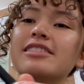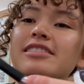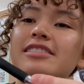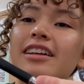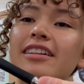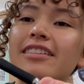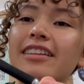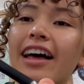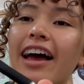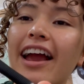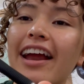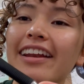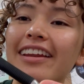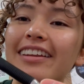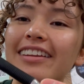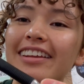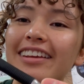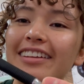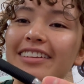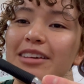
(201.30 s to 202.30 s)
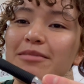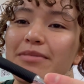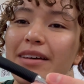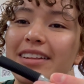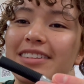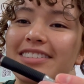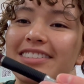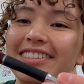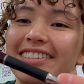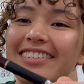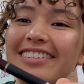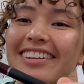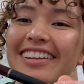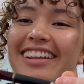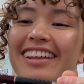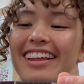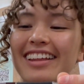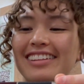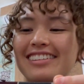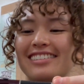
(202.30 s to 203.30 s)
It's the Lion and Healy pencil.
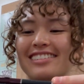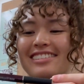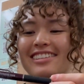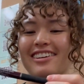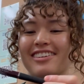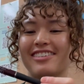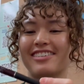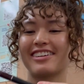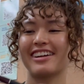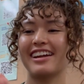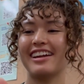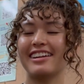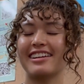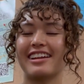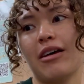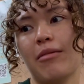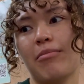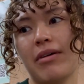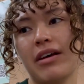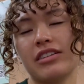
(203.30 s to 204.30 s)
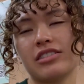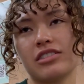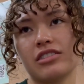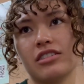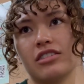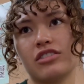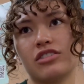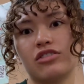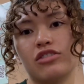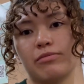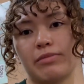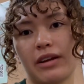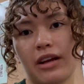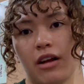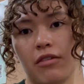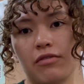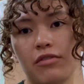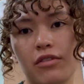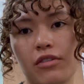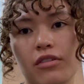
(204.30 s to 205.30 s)
It's so great. A pencil is super
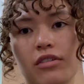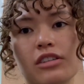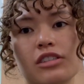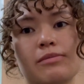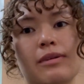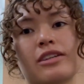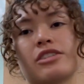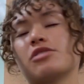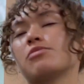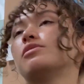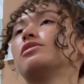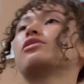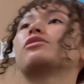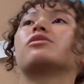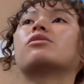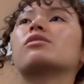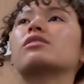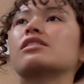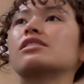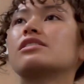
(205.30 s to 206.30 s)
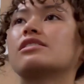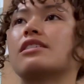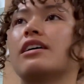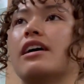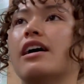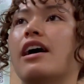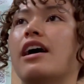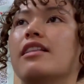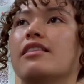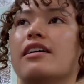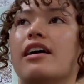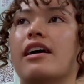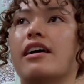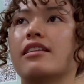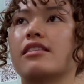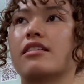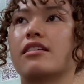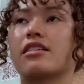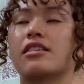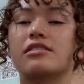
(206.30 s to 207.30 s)
helpful, especially when you're in orchestra and
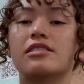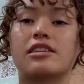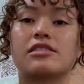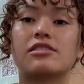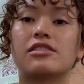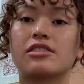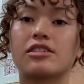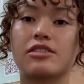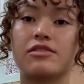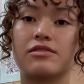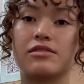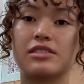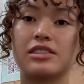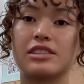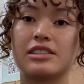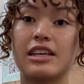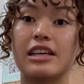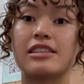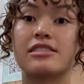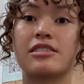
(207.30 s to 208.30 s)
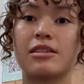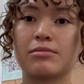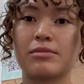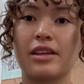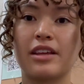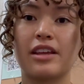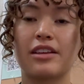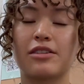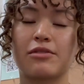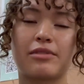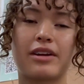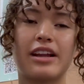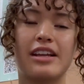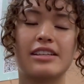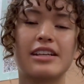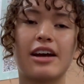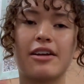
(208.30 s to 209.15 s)
like the conductor says something, you can write it